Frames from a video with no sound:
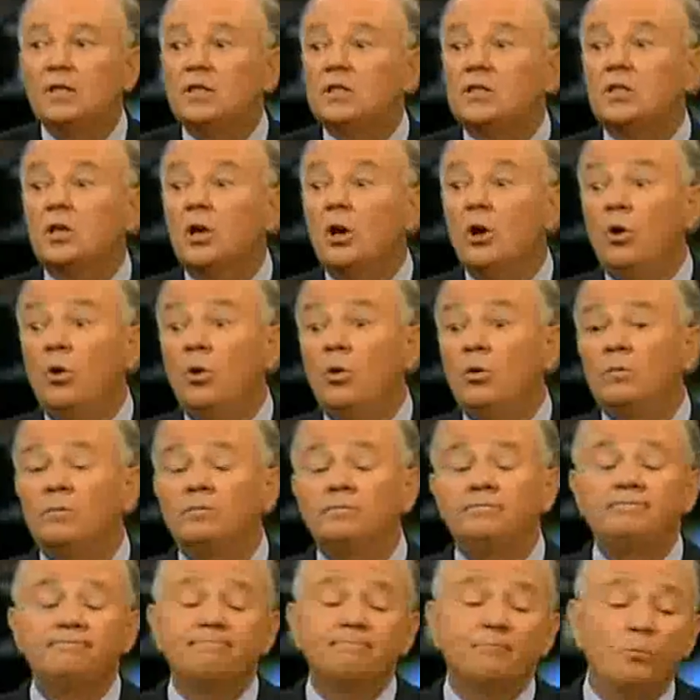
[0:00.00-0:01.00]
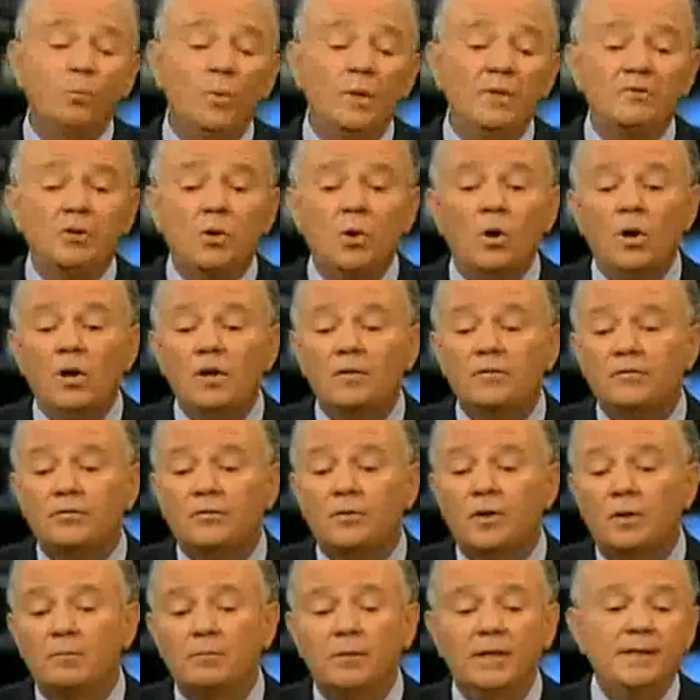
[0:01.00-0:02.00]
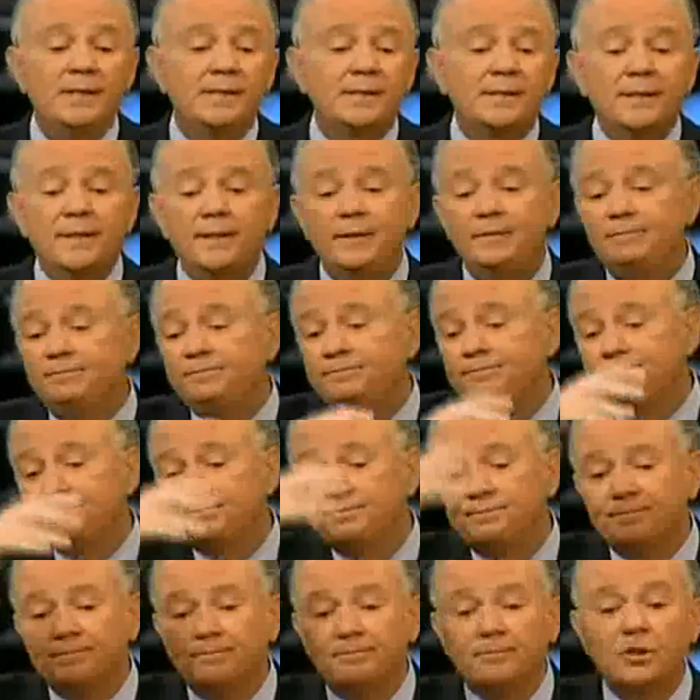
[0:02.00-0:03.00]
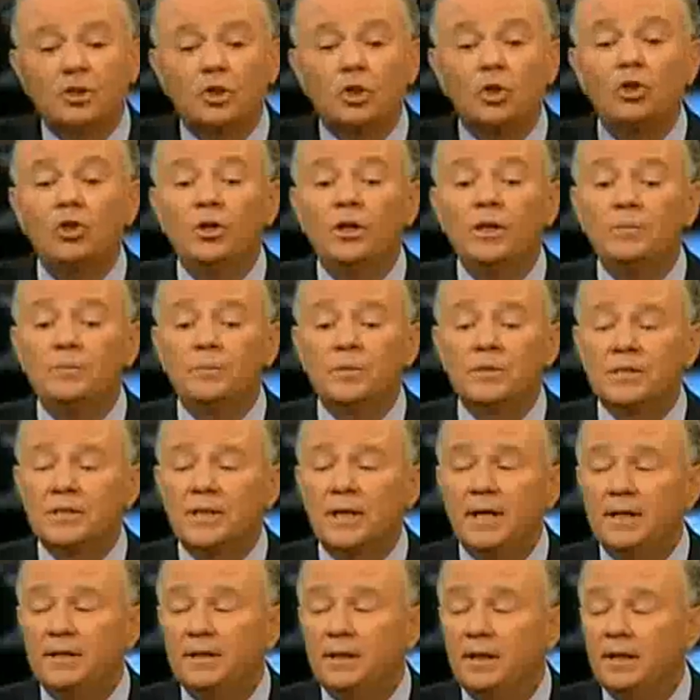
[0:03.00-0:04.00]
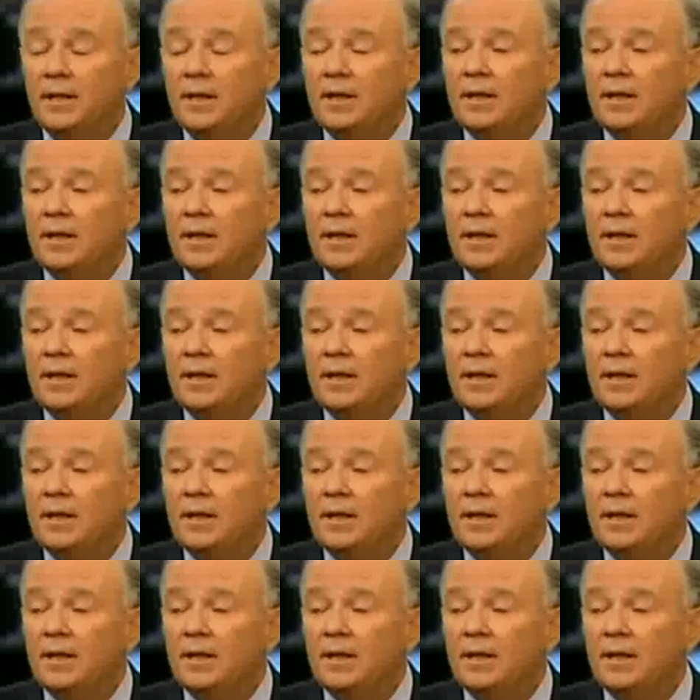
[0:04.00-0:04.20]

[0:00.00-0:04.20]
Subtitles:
So we've gone from leasing 30%